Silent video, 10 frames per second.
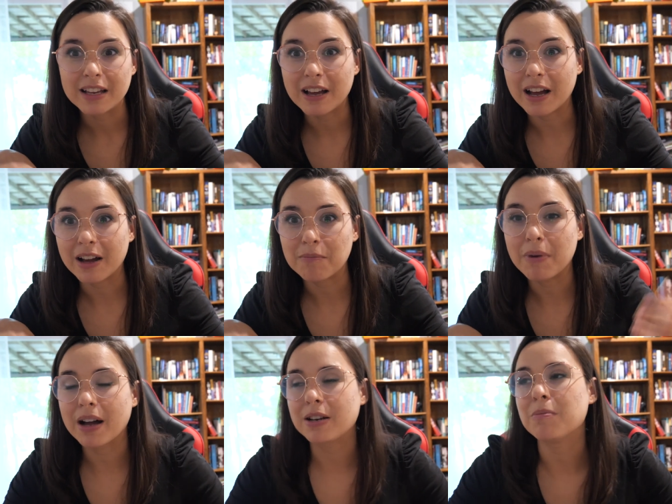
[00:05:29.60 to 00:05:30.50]
uh,
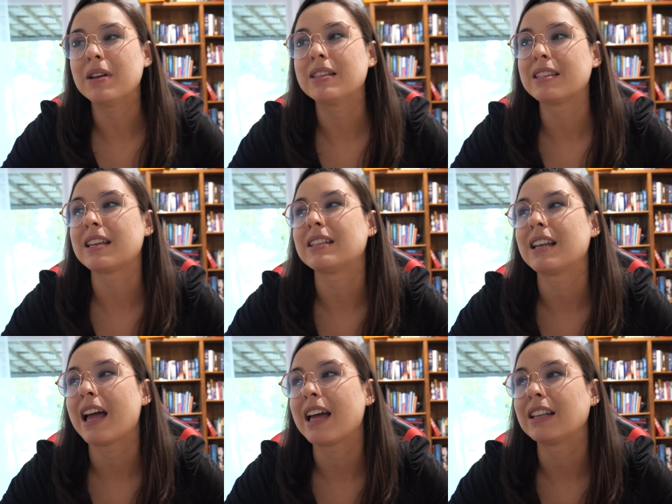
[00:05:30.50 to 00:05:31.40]
monuments
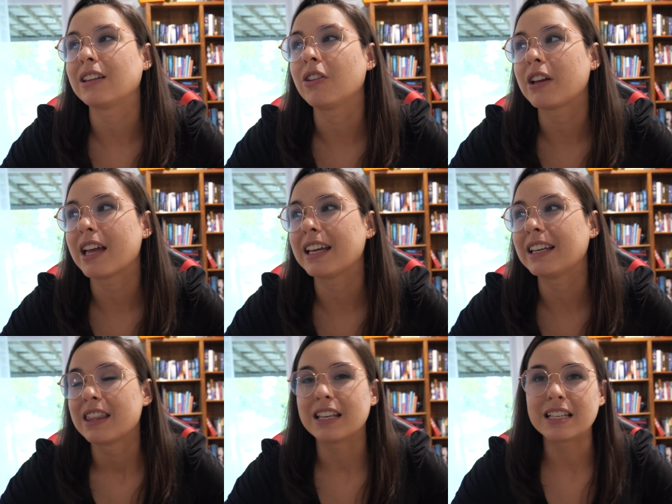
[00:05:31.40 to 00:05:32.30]
and, and look at
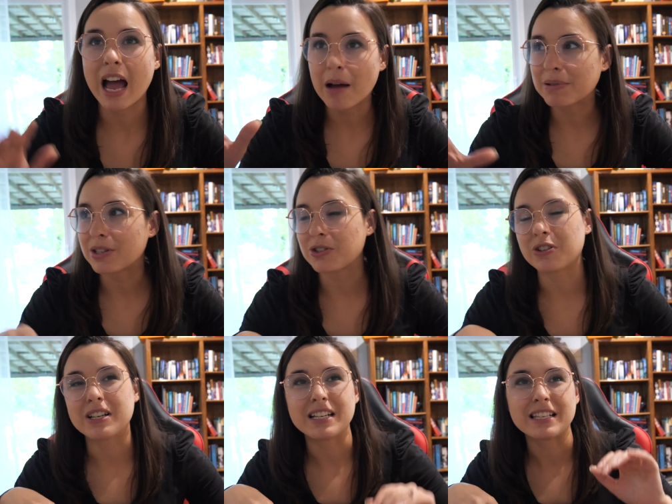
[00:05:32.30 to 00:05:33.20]
the
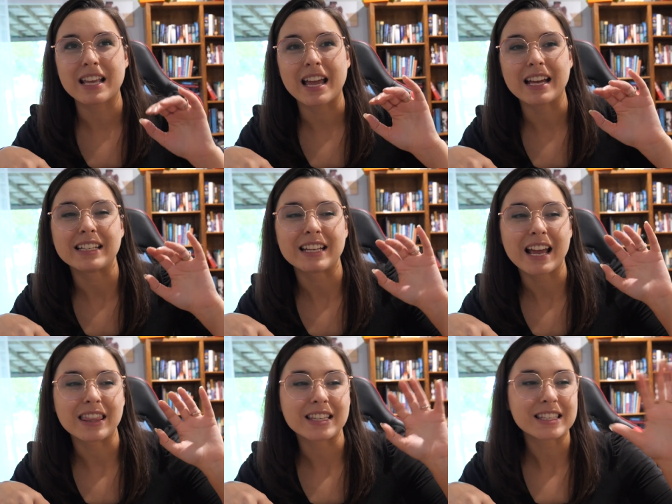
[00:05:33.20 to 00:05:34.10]
tapestries and,
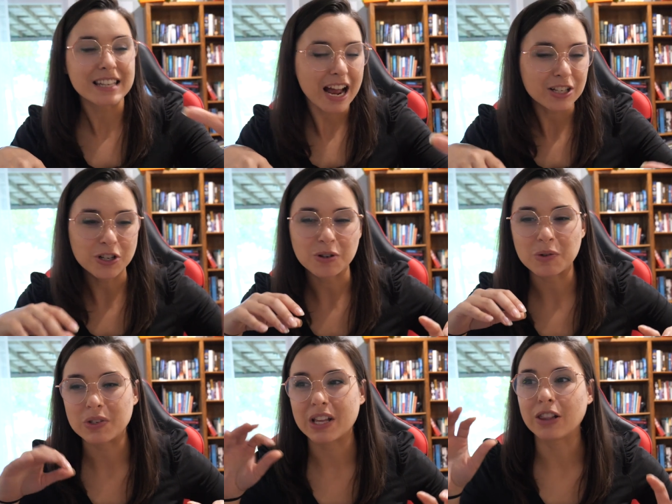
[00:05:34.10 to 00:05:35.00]
and the
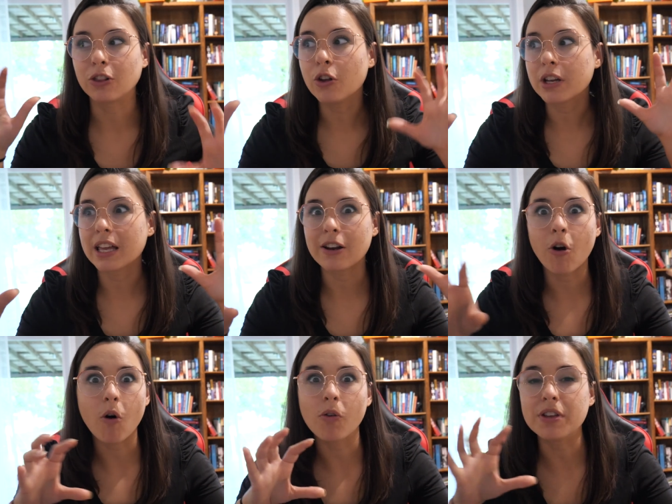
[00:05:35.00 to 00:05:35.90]
statues and look at
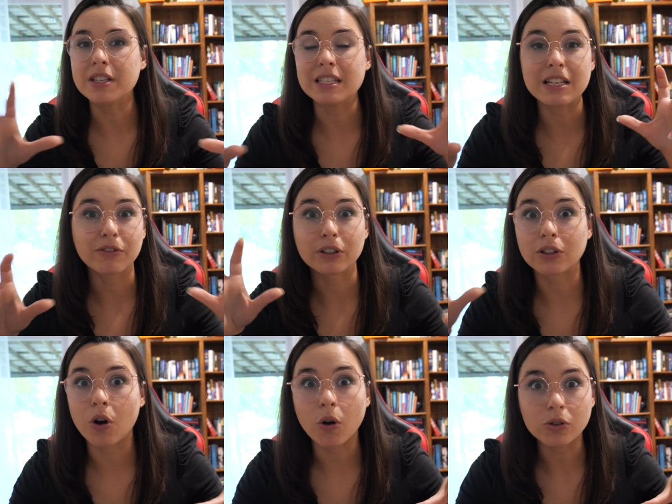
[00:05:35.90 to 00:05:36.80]
all these
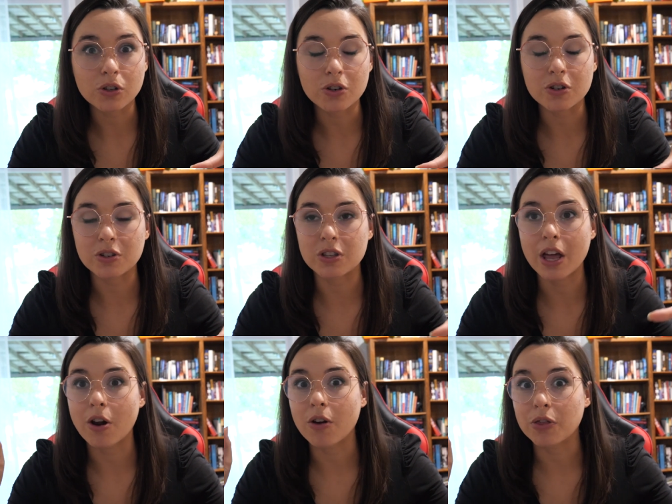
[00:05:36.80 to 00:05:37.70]
different cultures
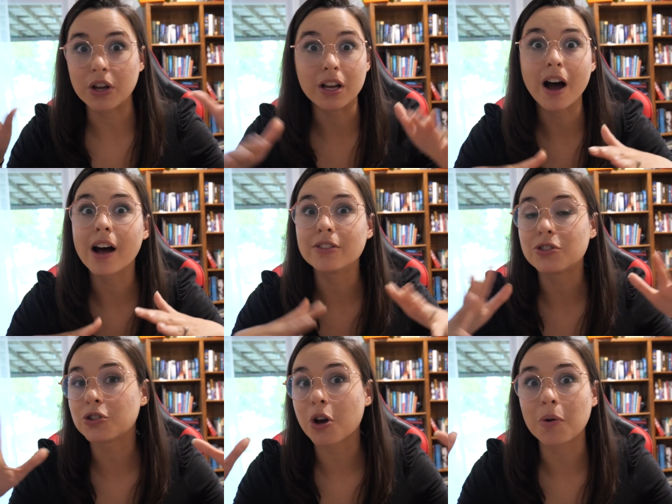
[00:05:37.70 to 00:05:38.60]
that the
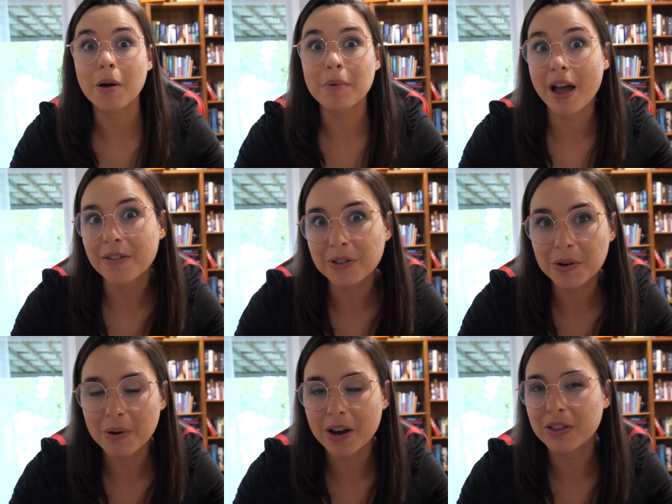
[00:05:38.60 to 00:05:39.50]
gods show up
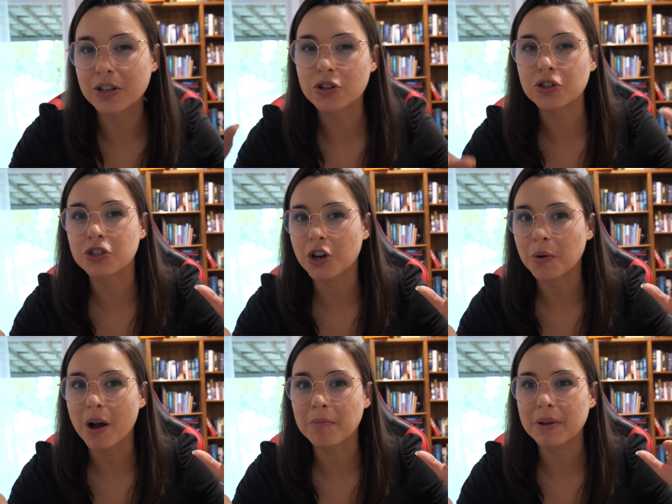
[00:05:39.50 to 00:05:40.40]
everywhere. They just
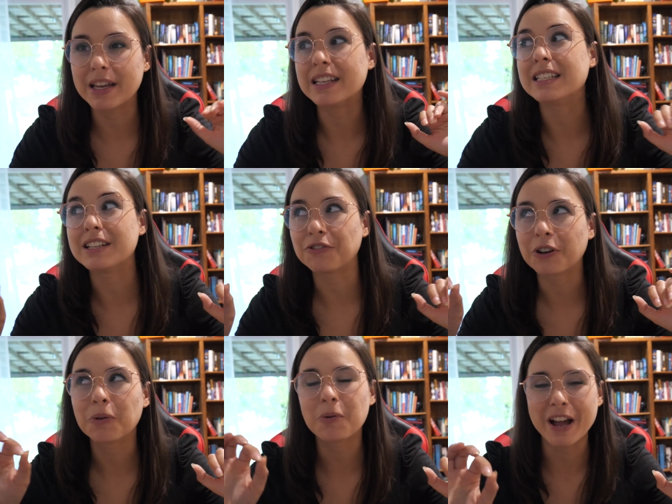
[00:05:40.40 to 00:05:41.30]
show up in
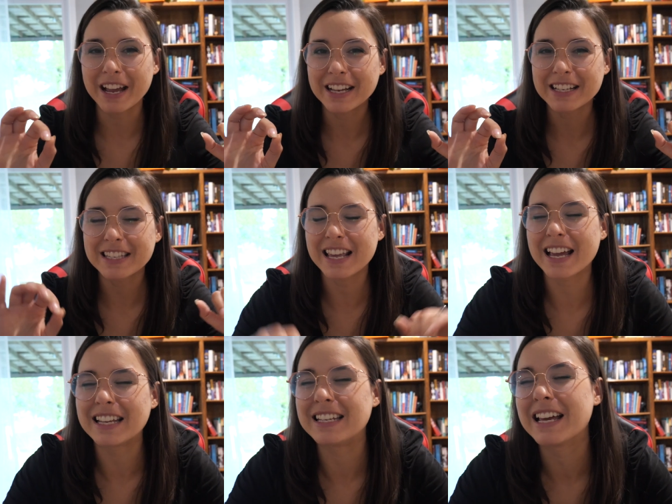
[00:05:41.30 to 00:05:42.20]
different ways.
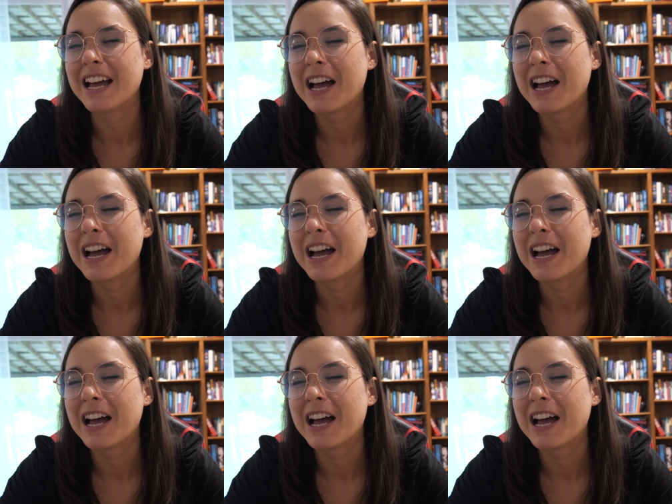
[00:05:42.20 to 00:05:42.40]
And